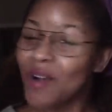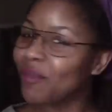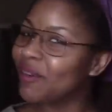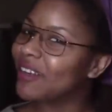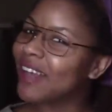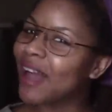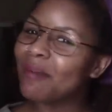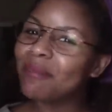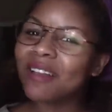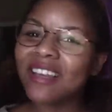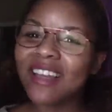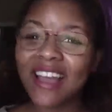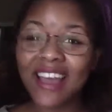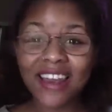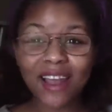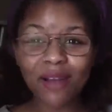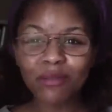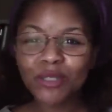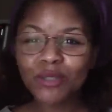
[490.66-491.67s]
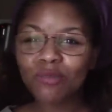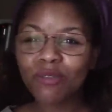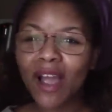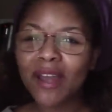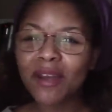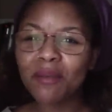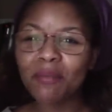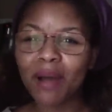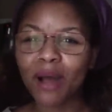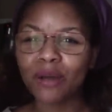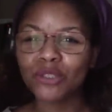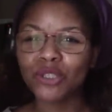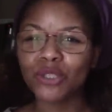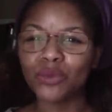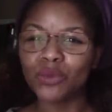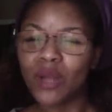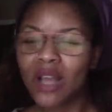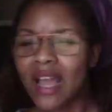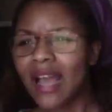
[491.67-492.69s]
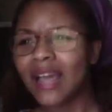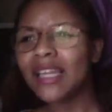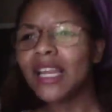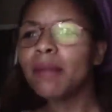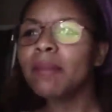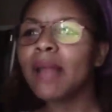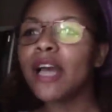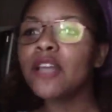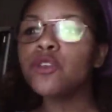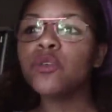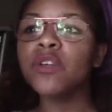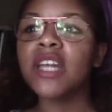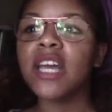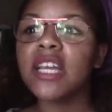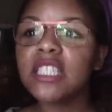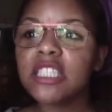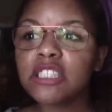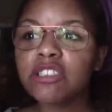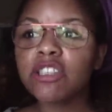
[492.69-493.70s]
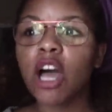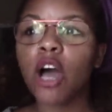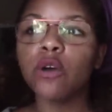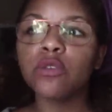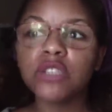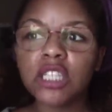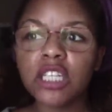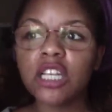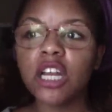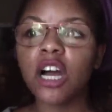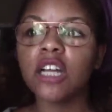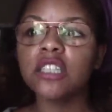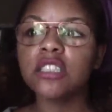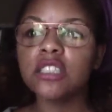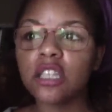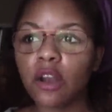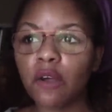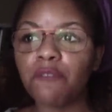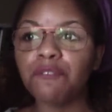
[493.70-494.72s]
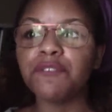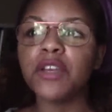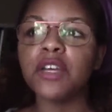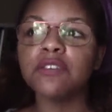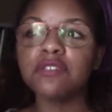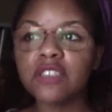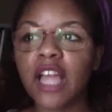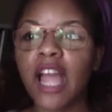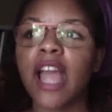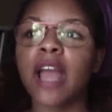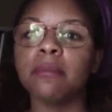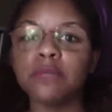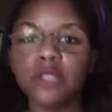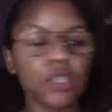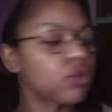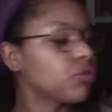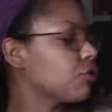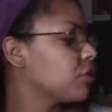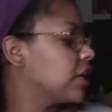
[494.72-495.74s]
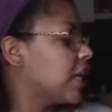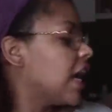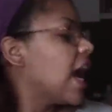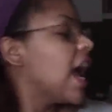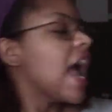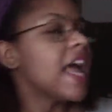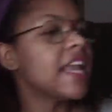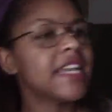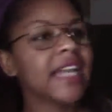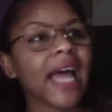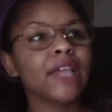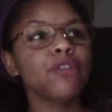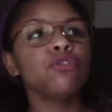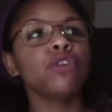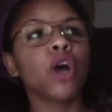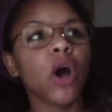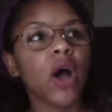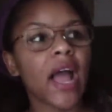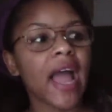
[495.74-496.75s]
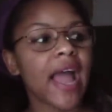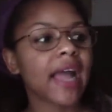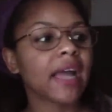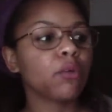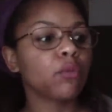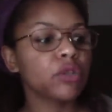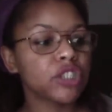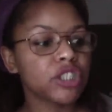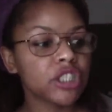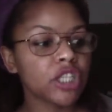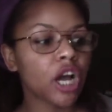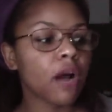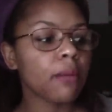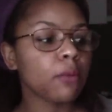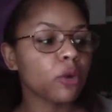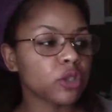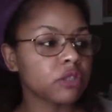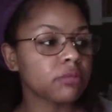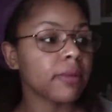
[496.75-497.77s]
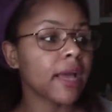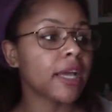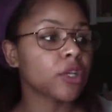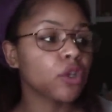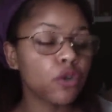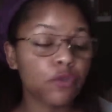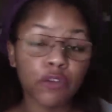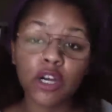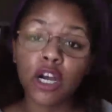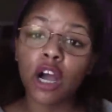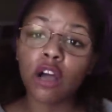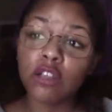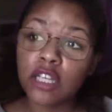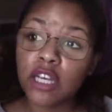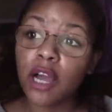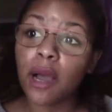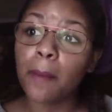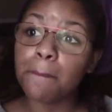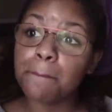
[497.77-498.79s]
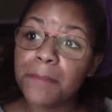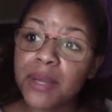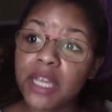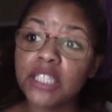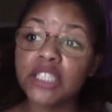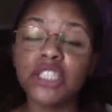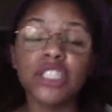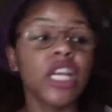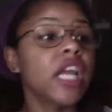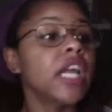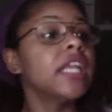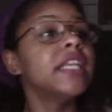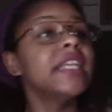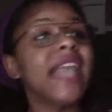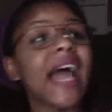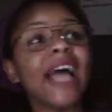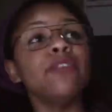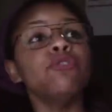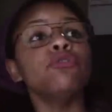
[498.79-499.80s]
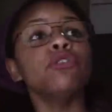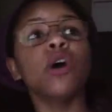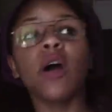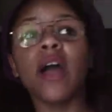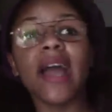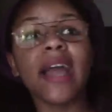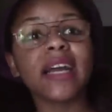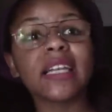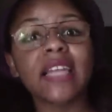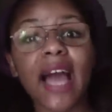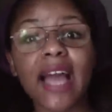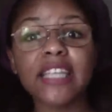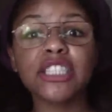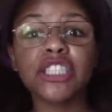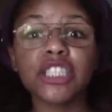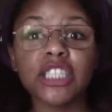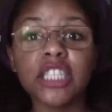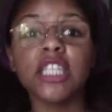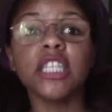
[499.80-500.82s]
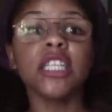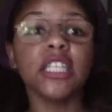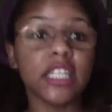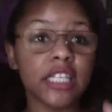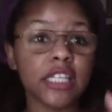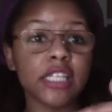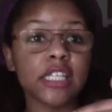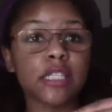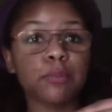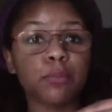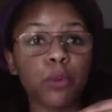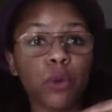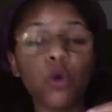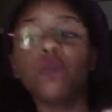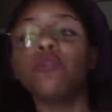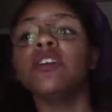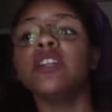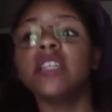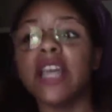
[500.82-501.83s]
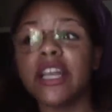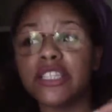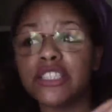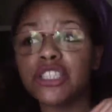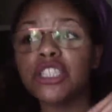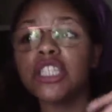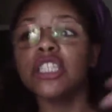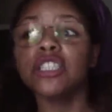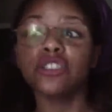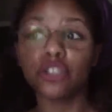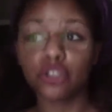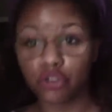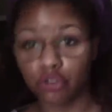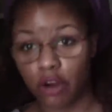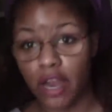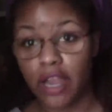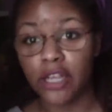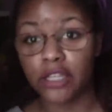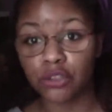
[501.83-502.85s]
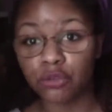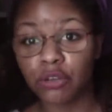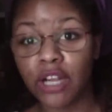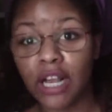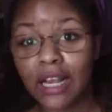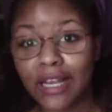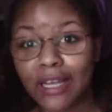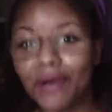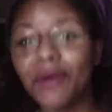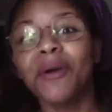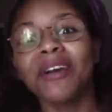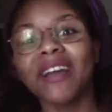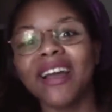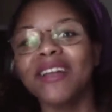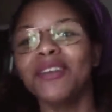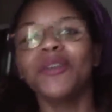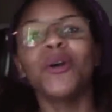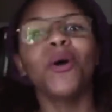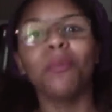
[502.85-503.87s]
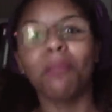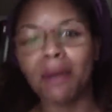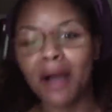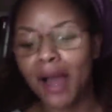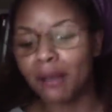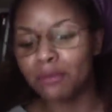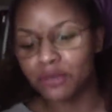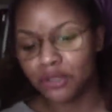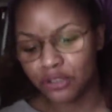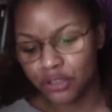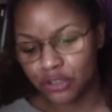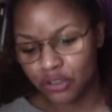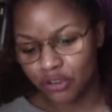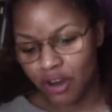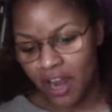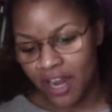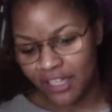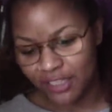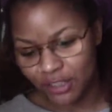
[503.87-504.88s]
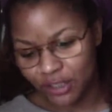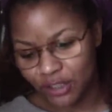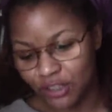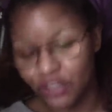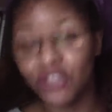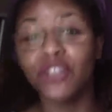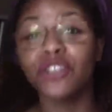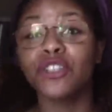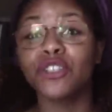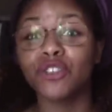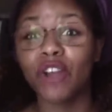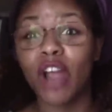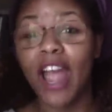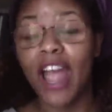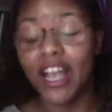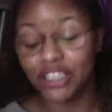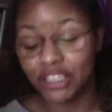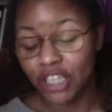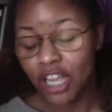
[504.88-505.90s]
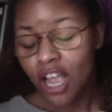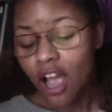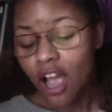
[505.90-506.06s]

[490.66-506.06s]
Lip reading: Well, I'm glad I was right about you. And I'm like, you done insulted her to the 5th damn degree, and now you gonna act, when she almost smacked you for calling her a bitch, now you gonna act like she is proving that she's the trash. Really? Okay, no, mom, you're the trash. You're the trash.